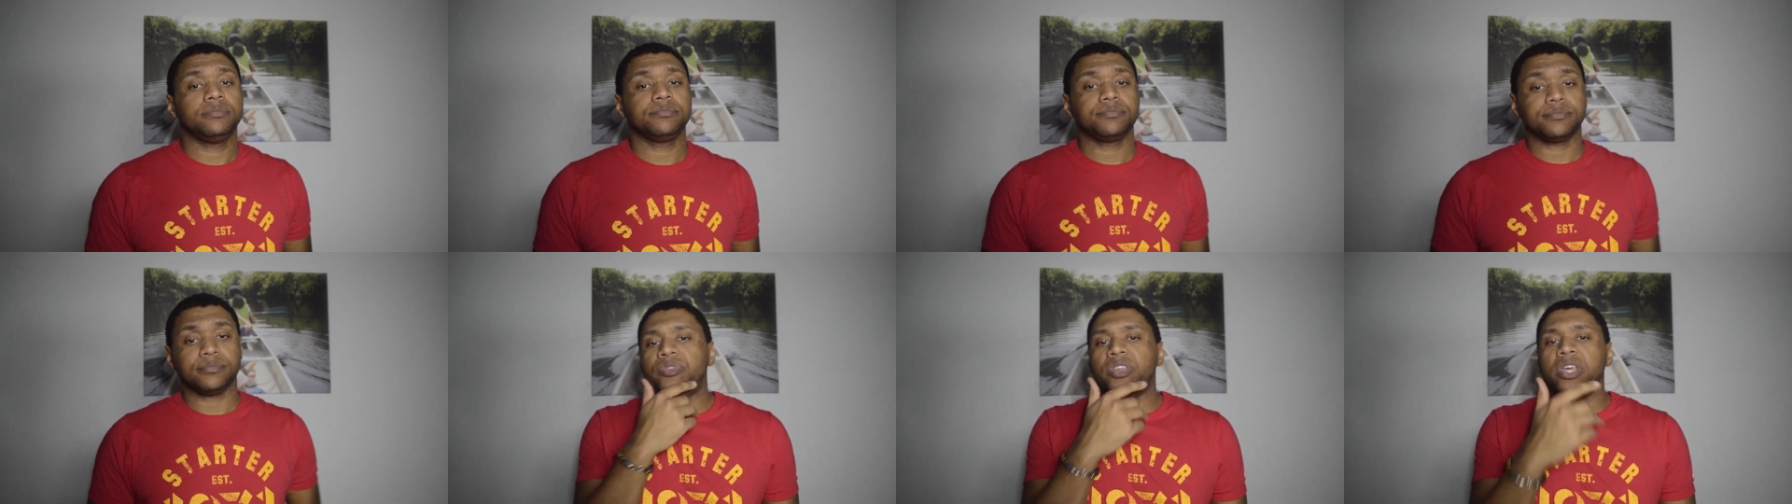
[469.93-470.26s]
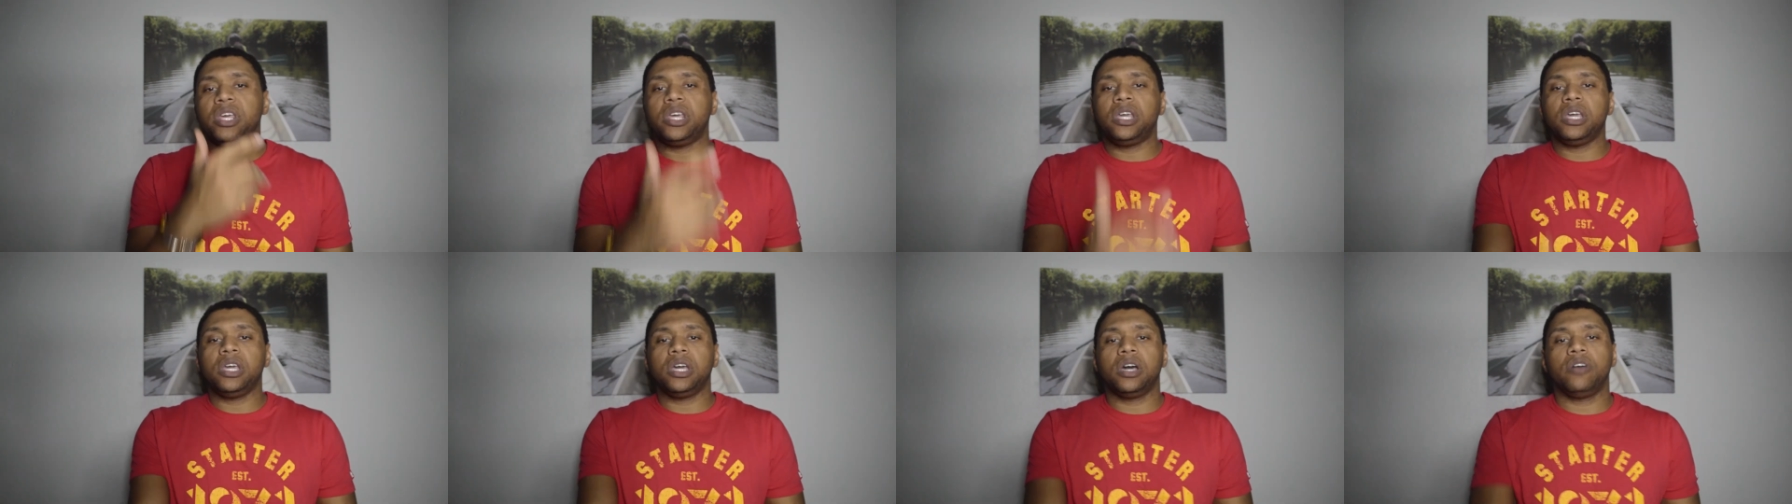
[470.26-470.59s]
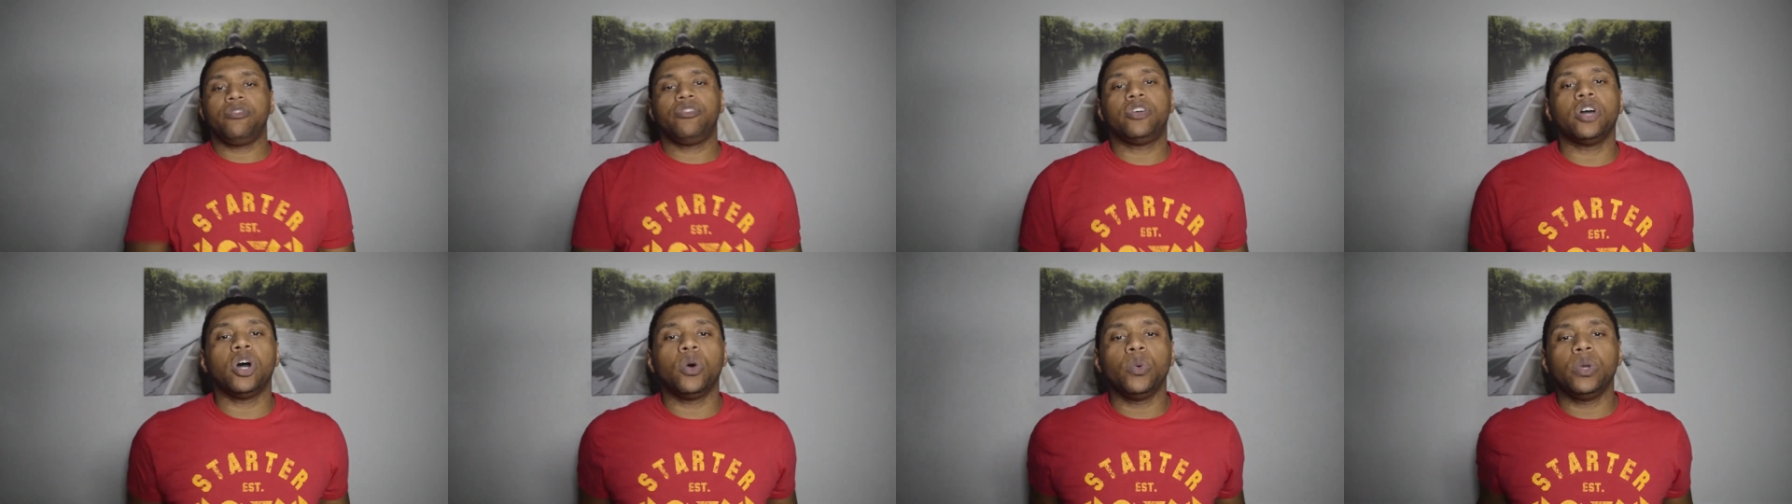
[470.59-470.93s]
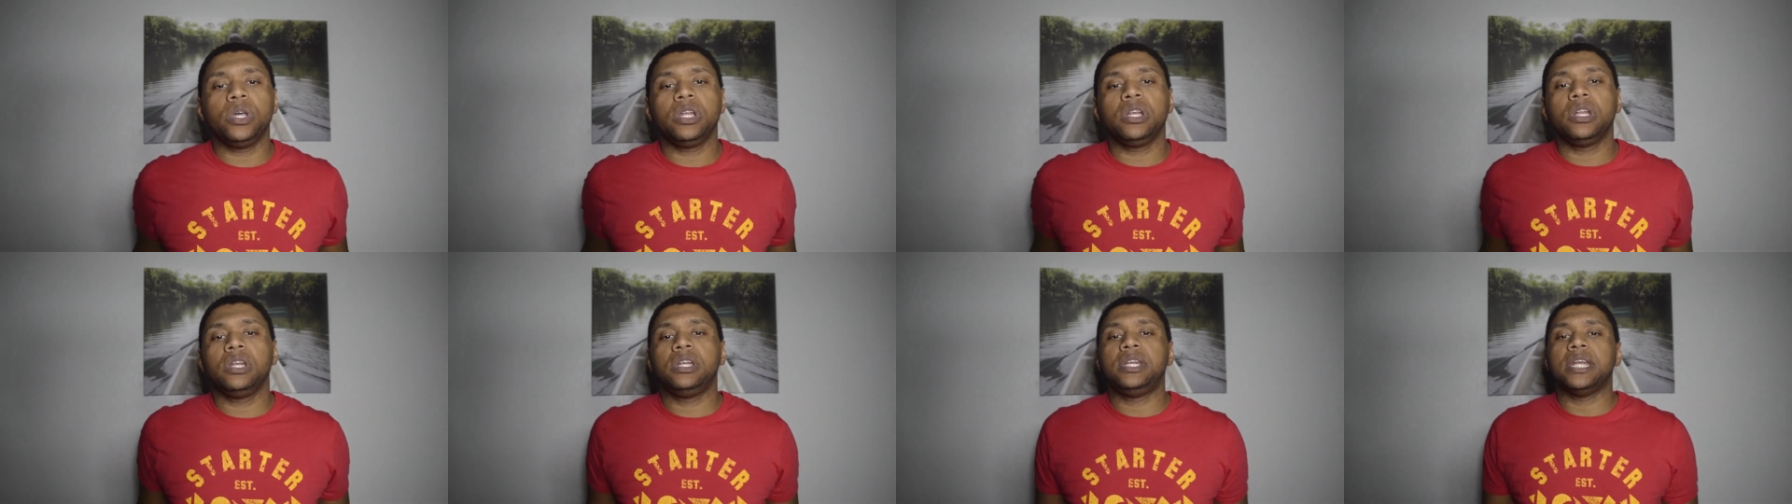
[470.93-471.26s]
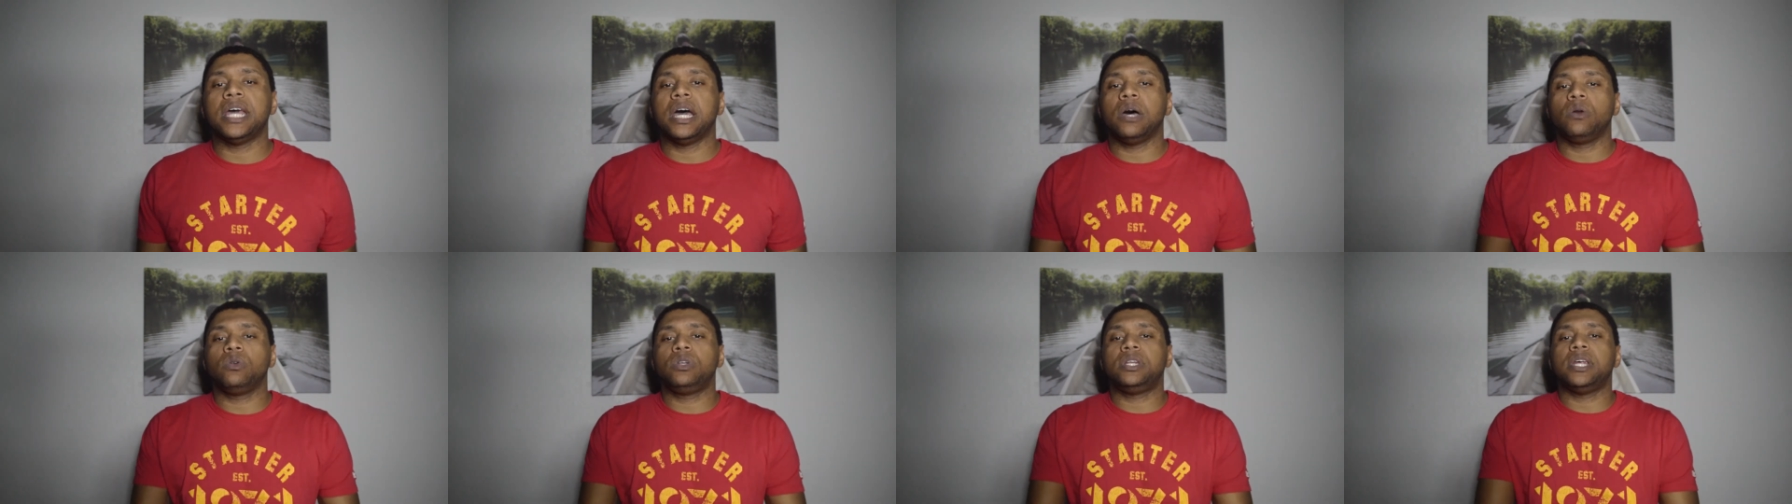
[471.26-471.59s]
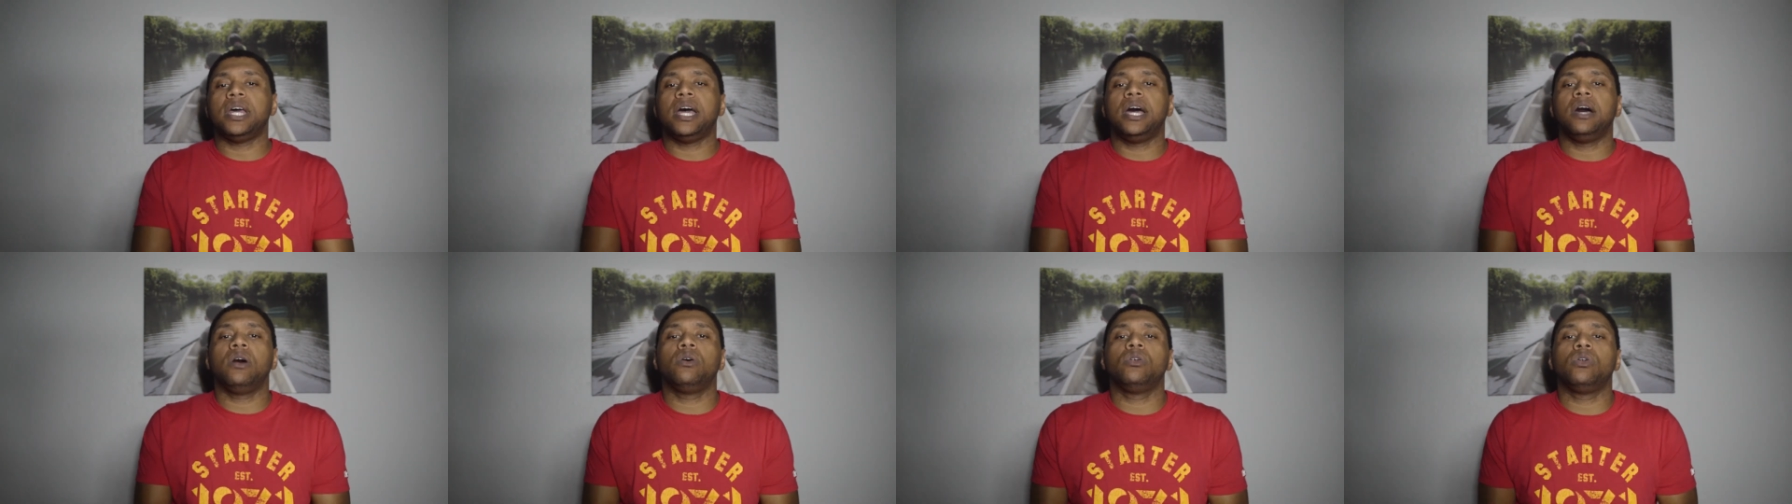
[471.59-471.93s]
Thinking of going to
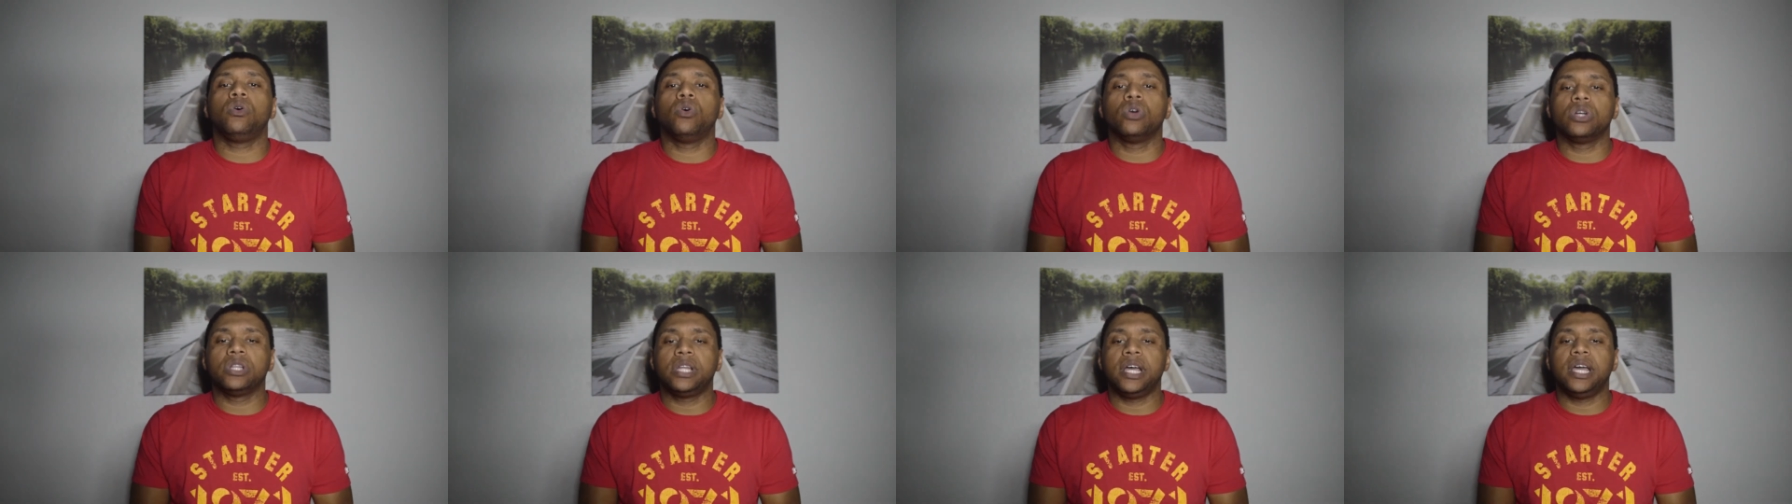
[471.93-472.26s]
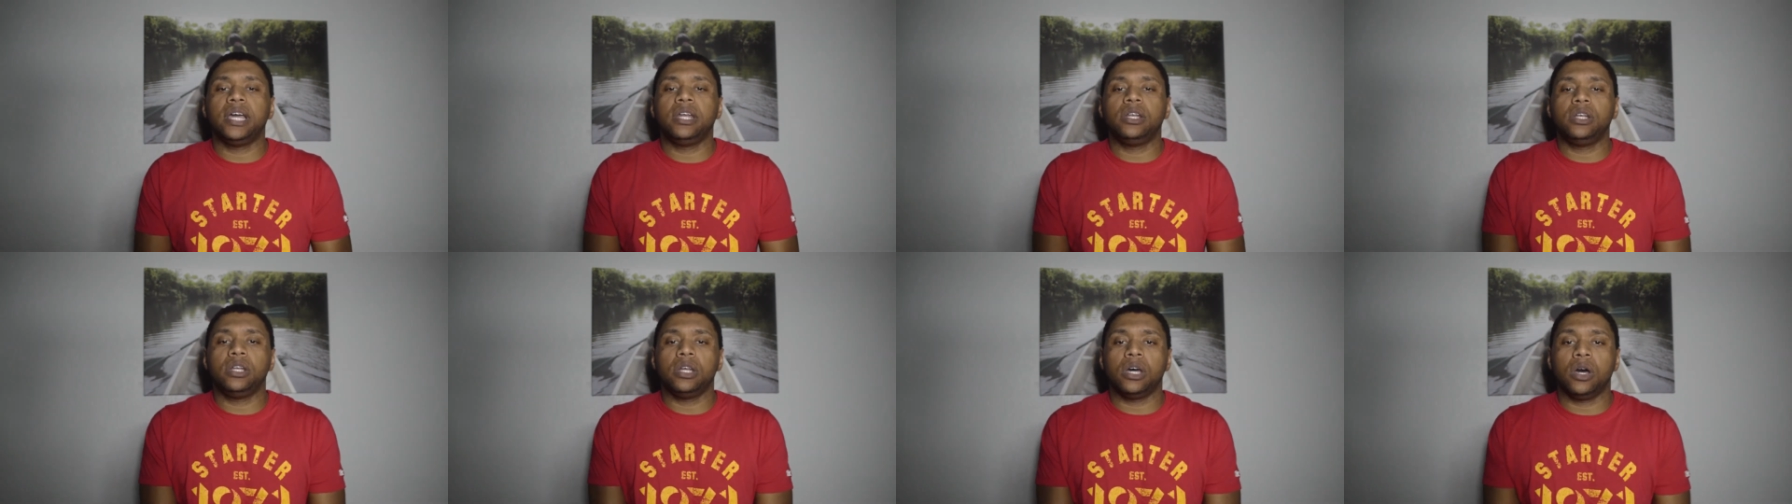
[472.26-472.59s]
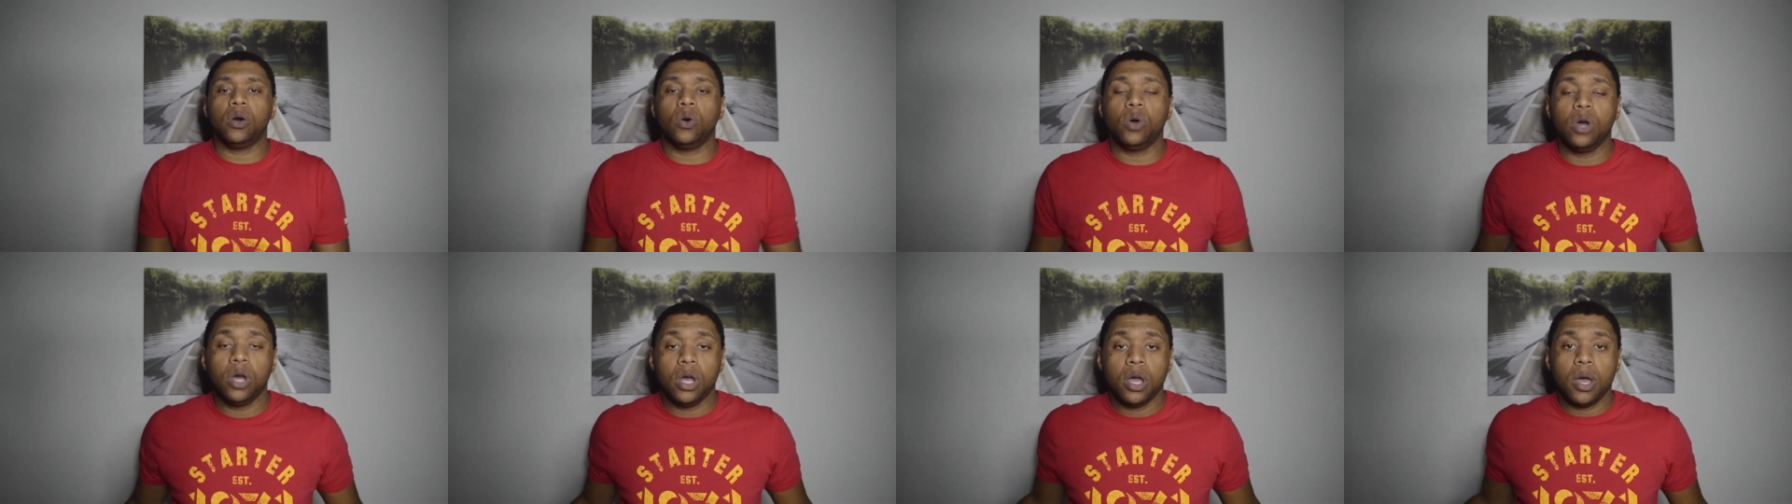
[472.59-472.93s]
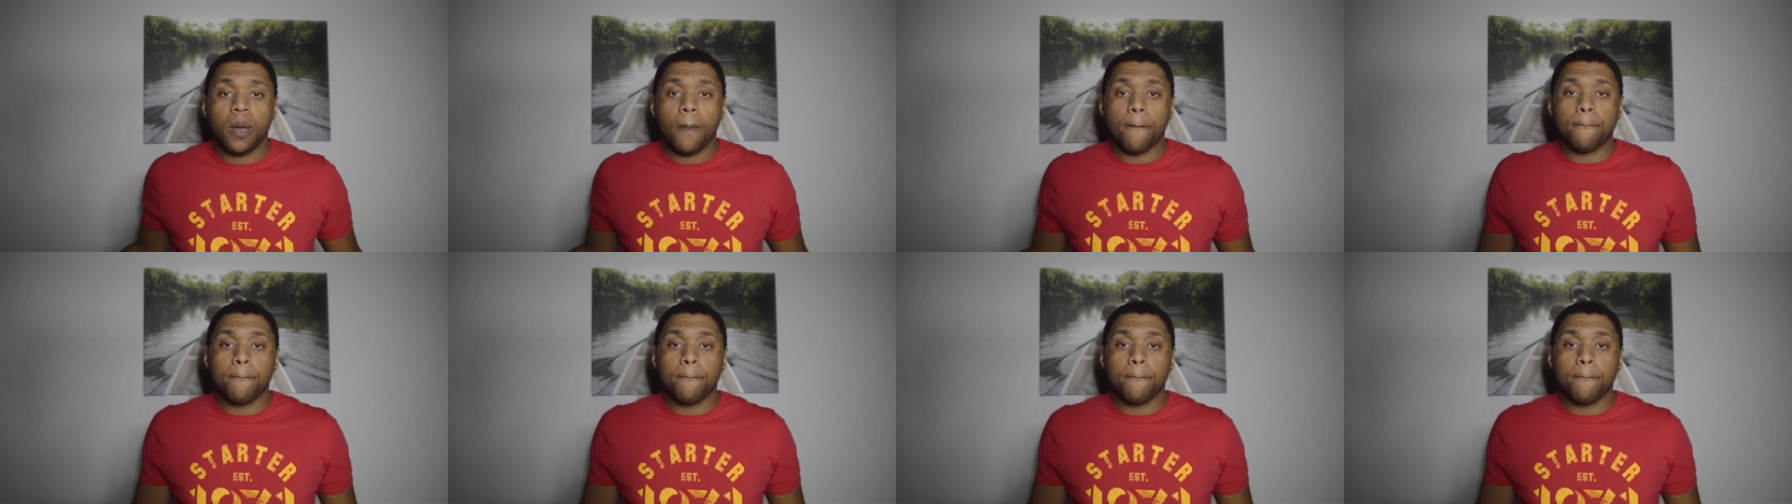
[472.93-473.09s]
downtown Orlando,